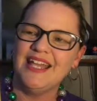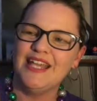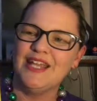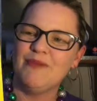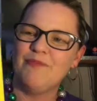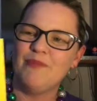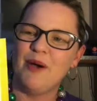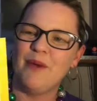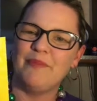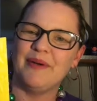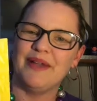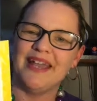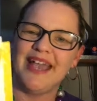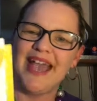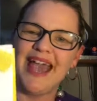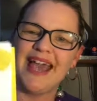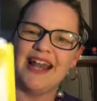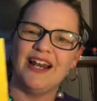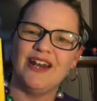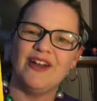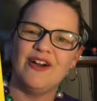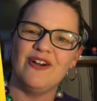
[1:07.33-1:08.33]
You pop a
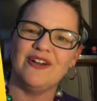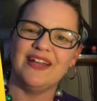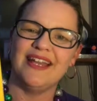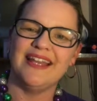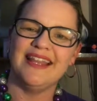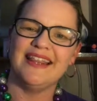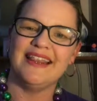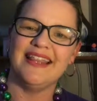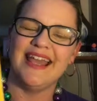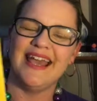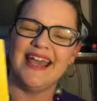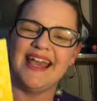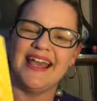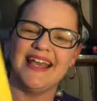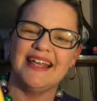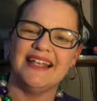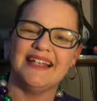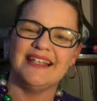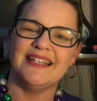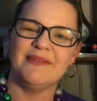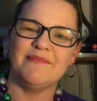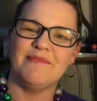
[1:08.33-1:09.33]
catalog in
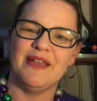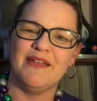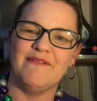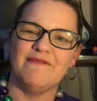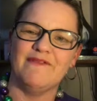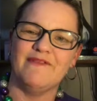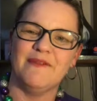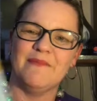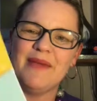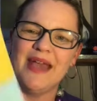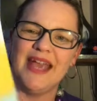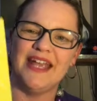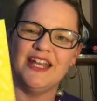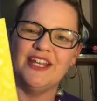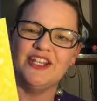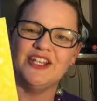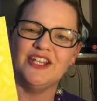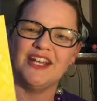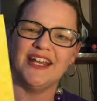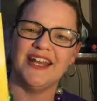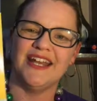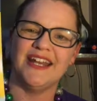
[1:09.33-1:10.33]
there, some
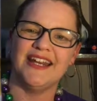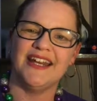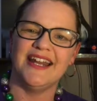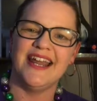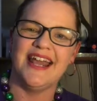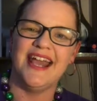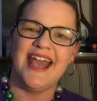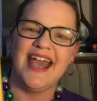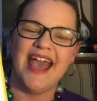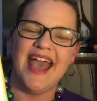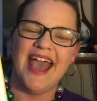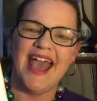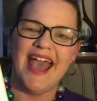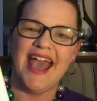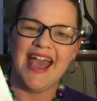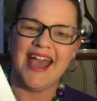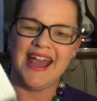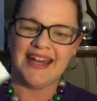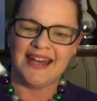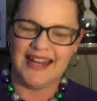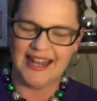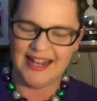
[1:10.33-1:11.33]
information,
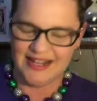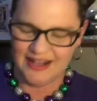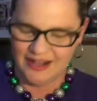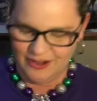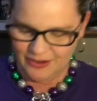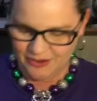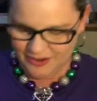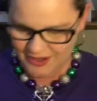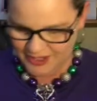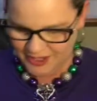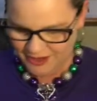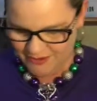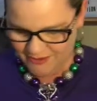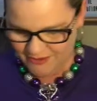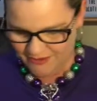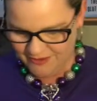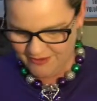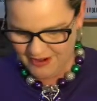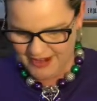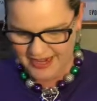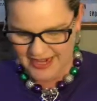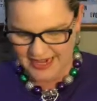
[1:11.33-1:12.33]
and it looks
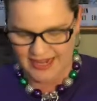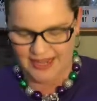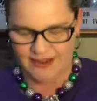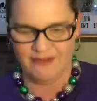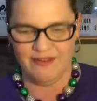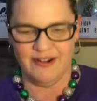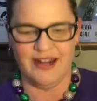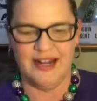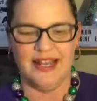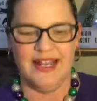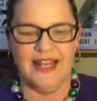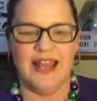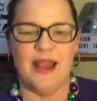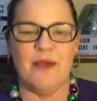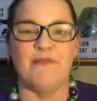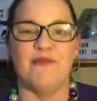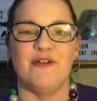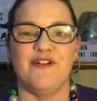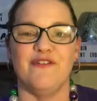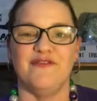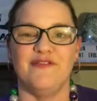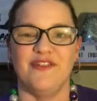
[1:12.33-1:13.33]
really, really
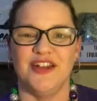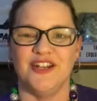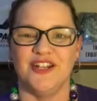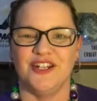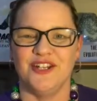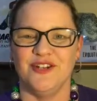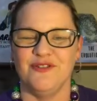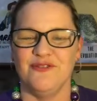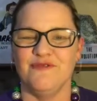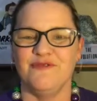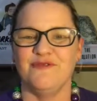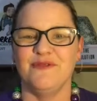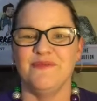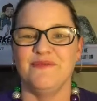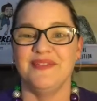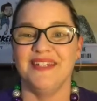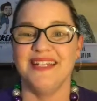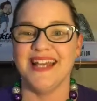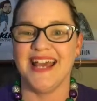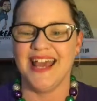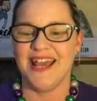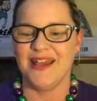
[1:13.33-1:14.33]
professional
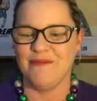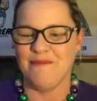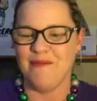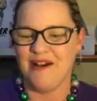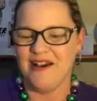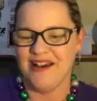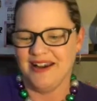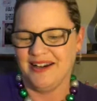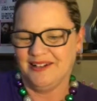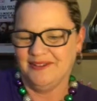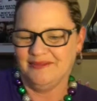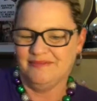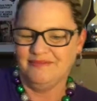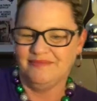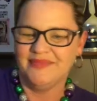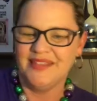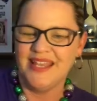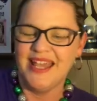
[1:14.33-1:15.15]
from day one.